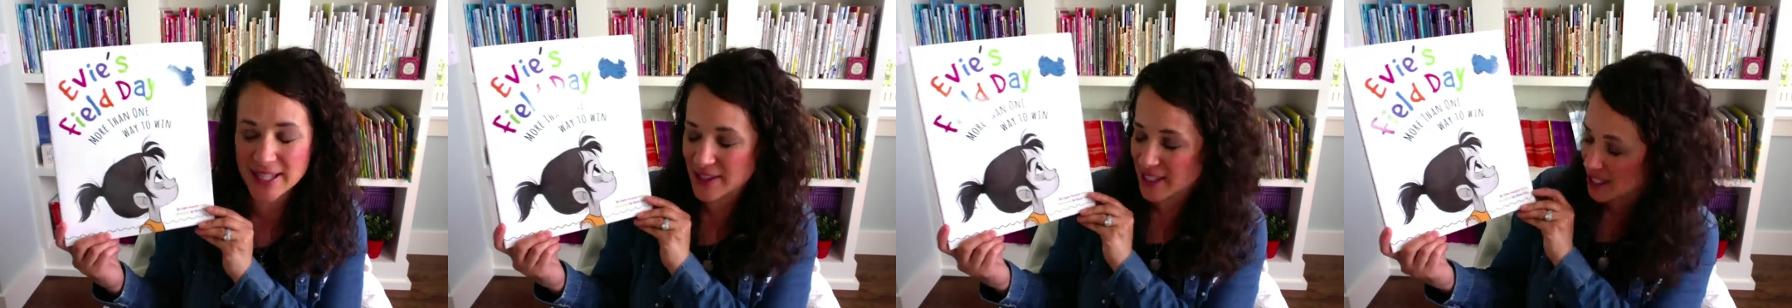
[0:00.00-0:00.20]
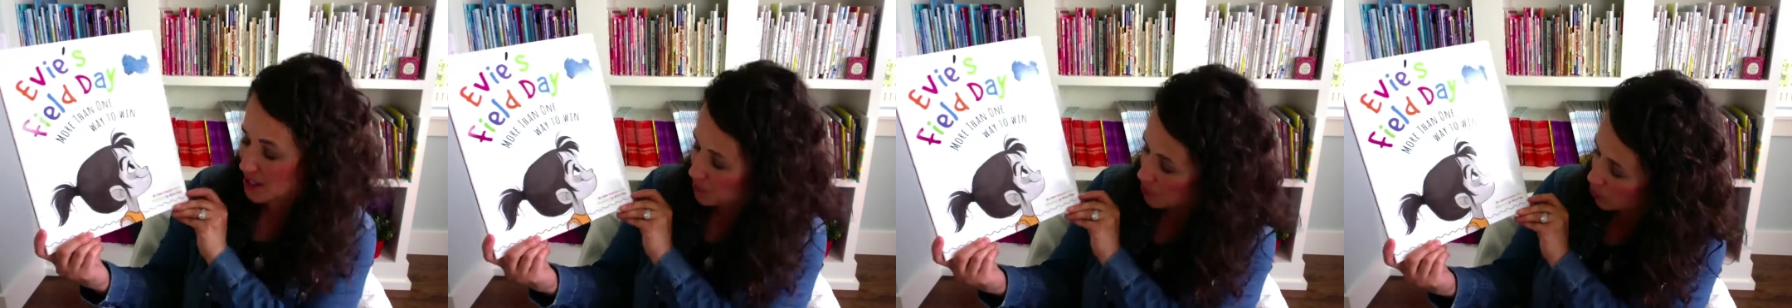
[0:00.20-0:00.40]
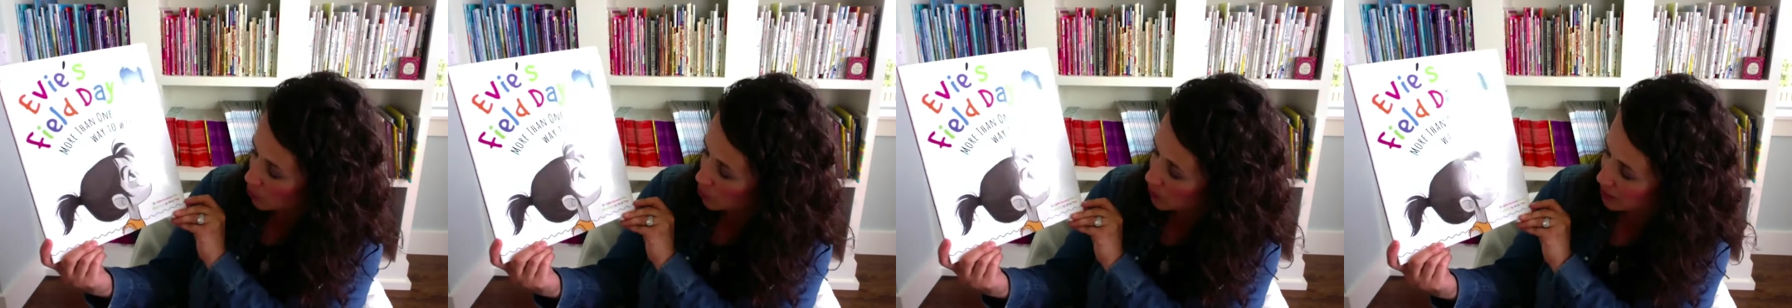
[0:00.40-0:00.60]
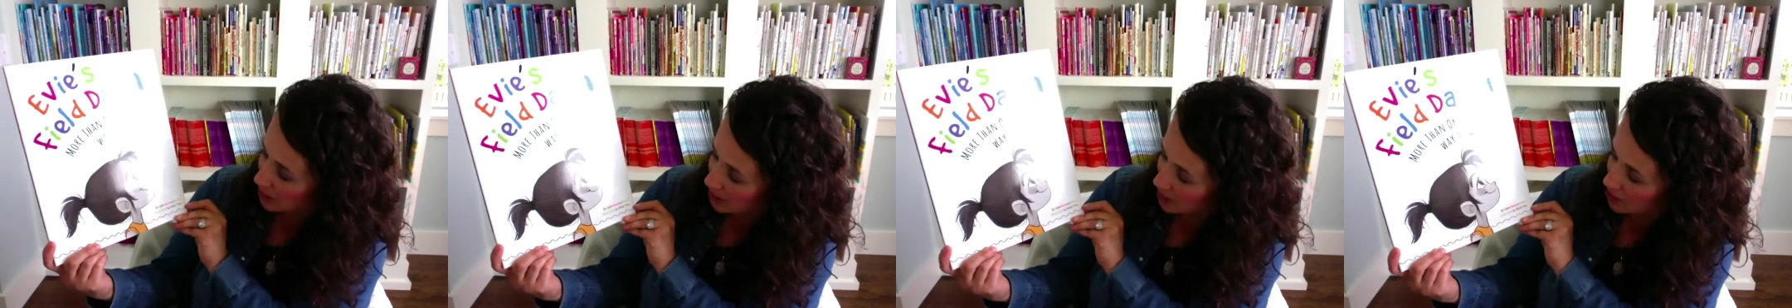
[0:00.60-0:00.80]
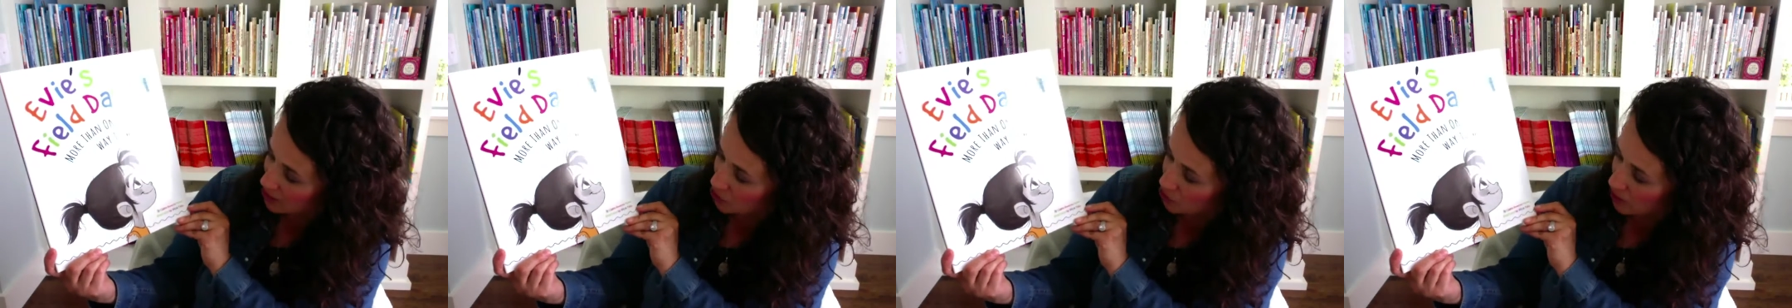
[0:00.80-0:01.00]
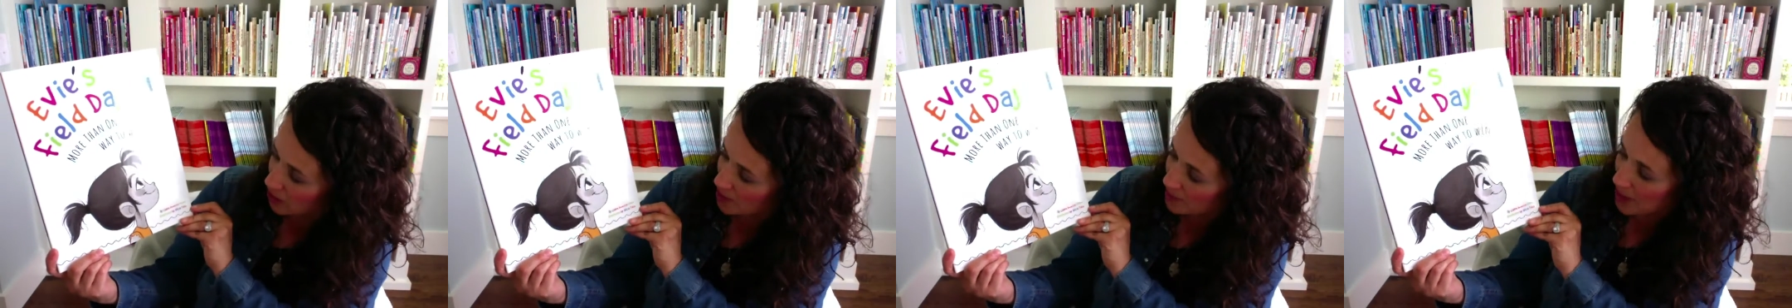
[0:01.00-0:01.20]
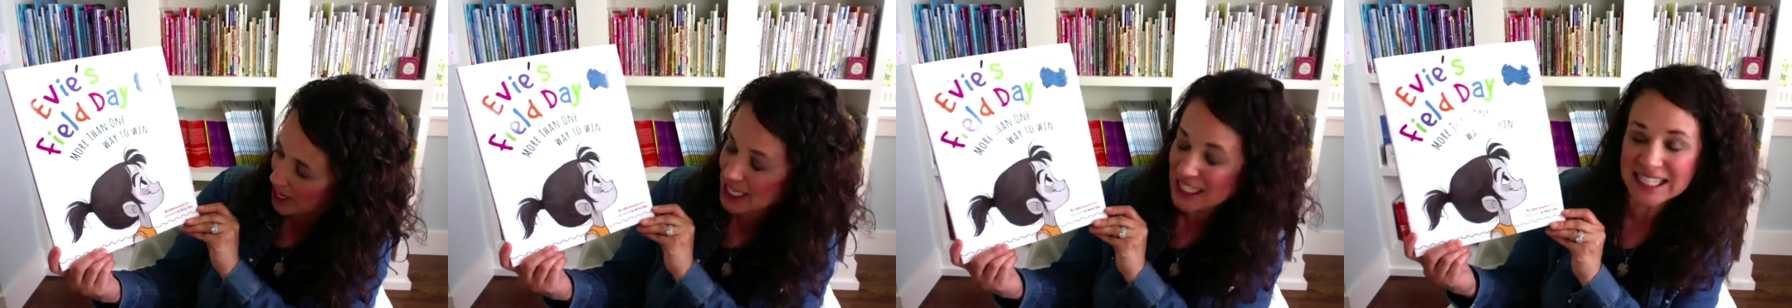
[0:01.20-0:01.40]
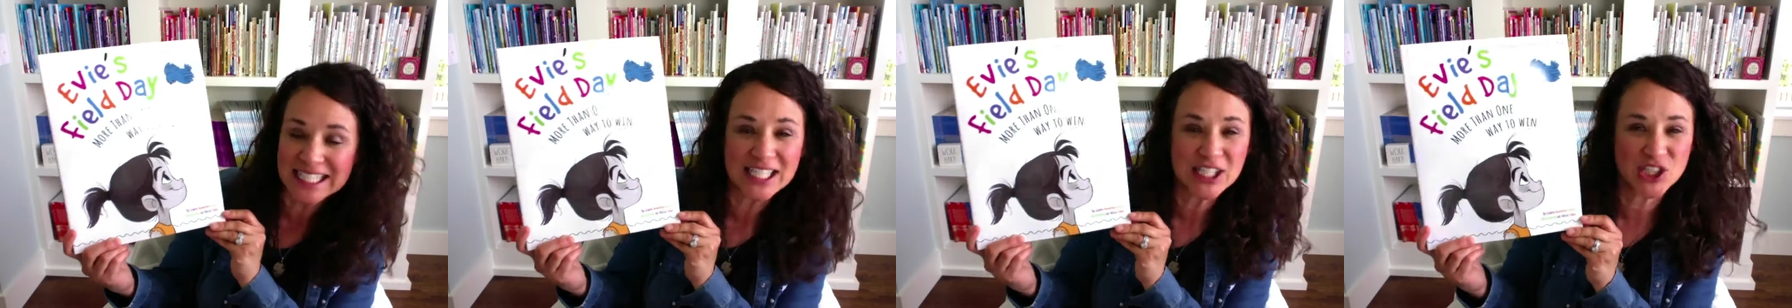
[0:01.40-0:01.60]
This book was illustrated by
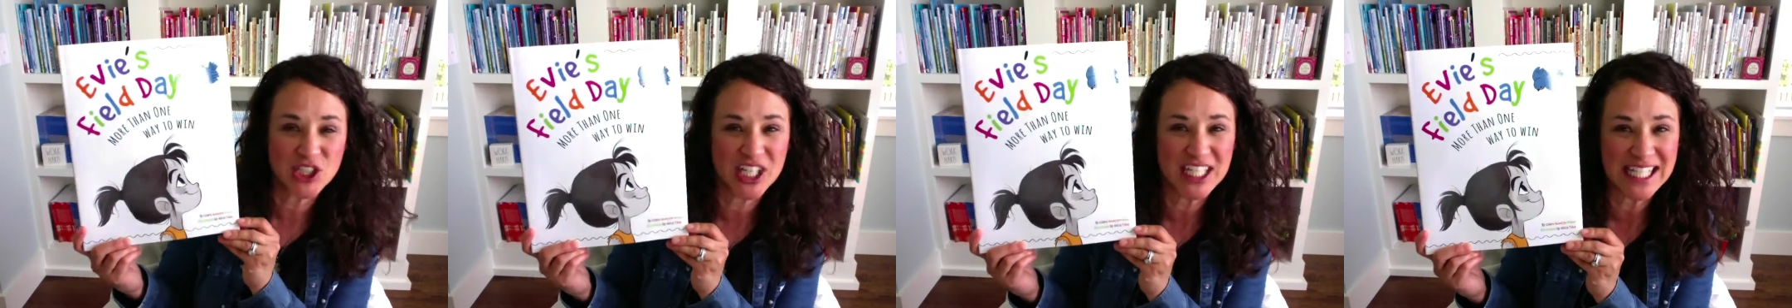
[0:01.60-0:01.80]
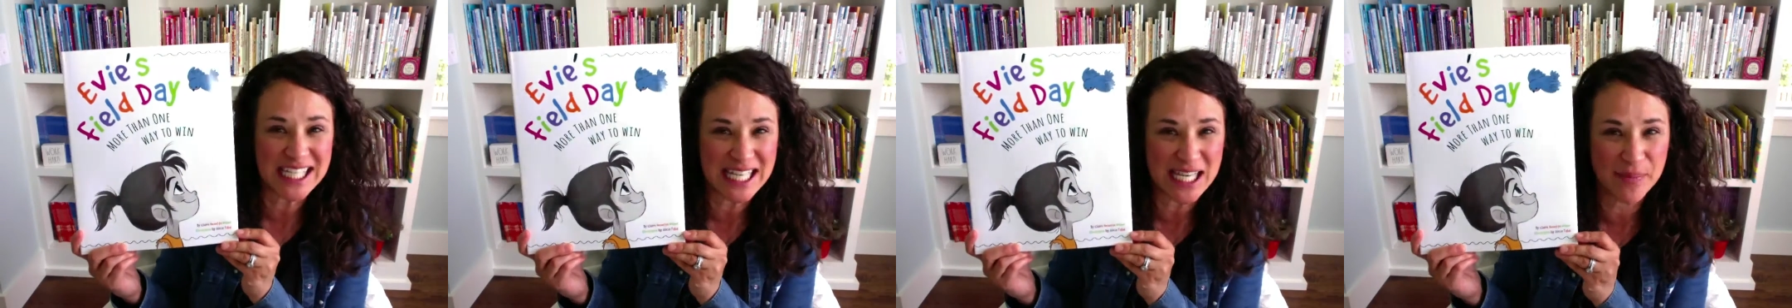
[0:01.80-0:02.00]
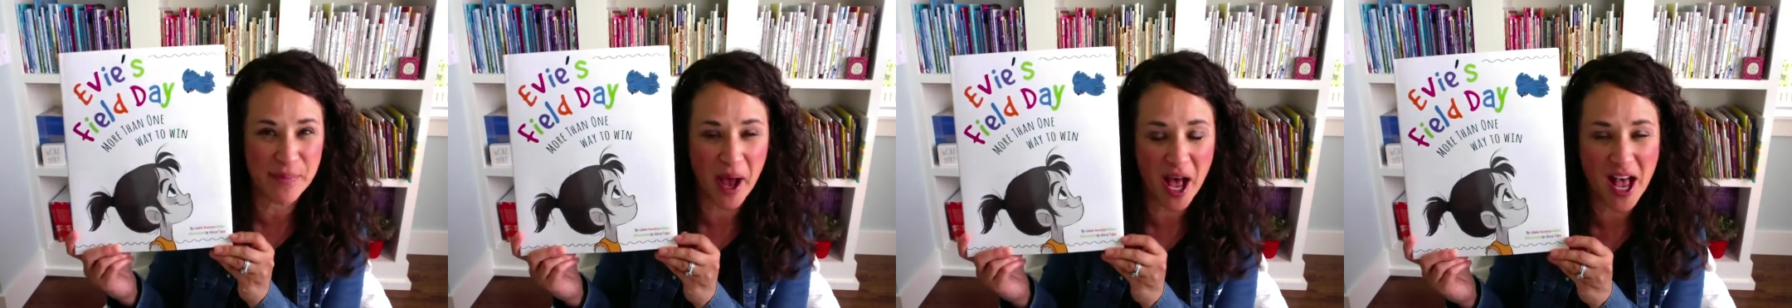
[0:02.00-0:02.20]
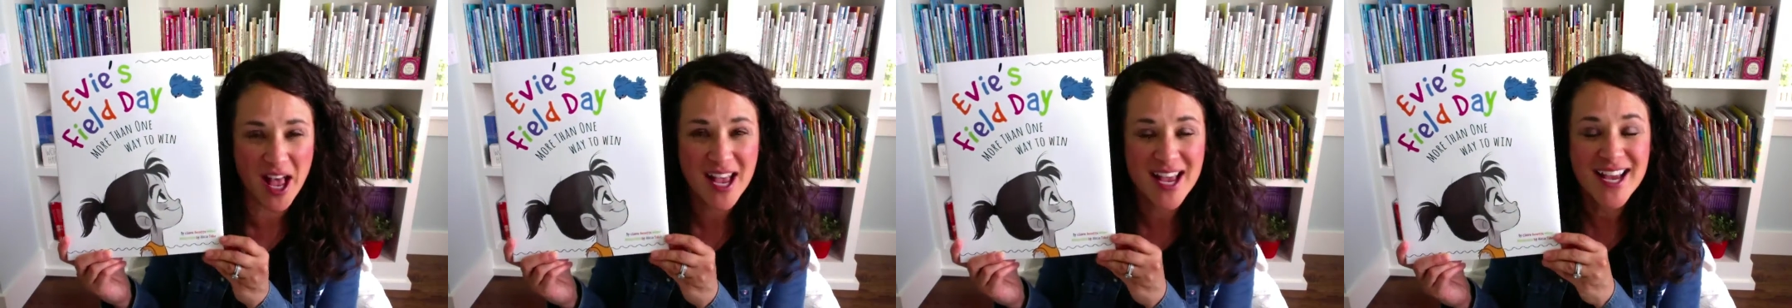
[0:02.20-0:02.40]
Alicia Teba.